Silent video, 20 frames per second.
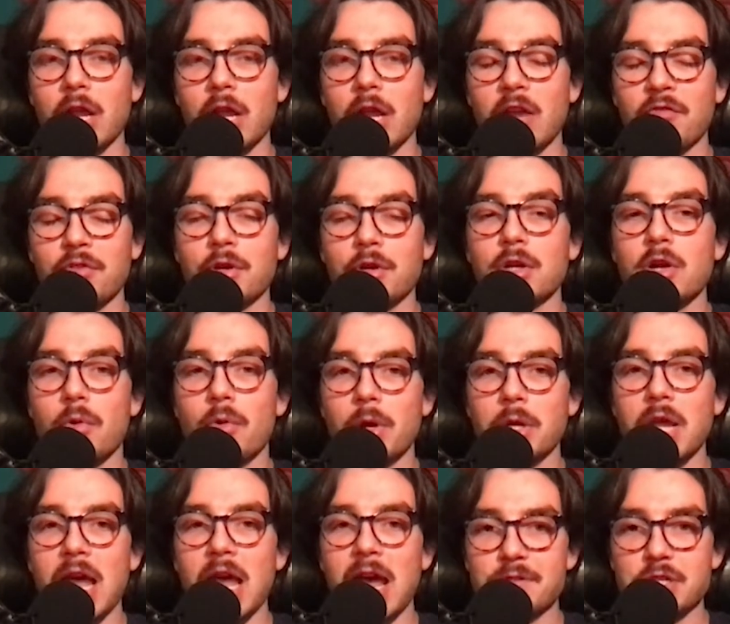if they're going
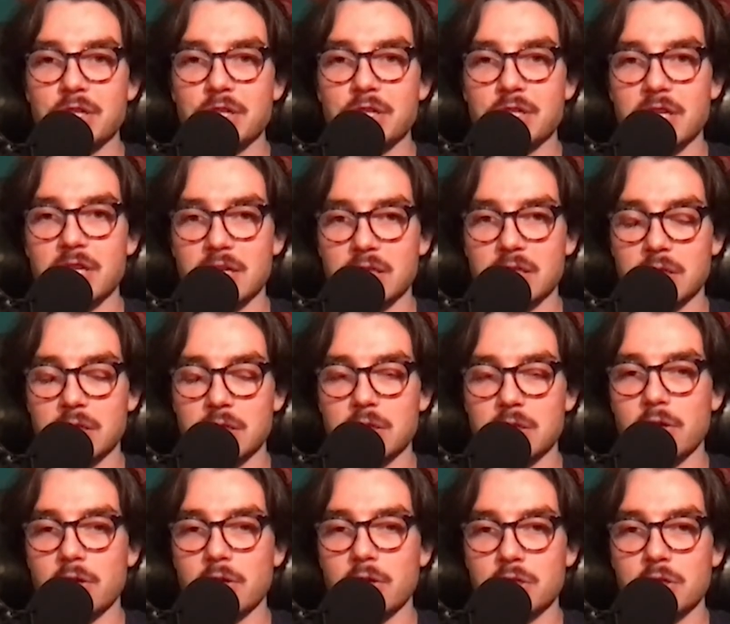to have success this
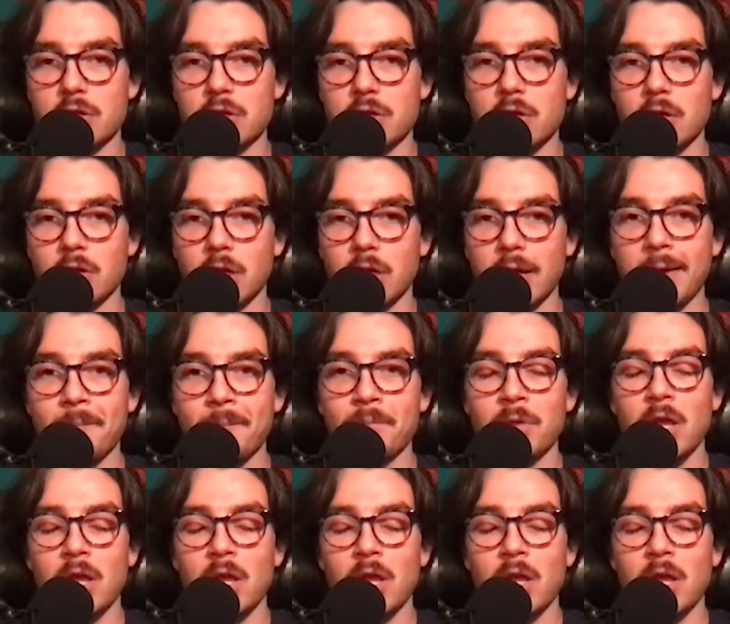year, certainly.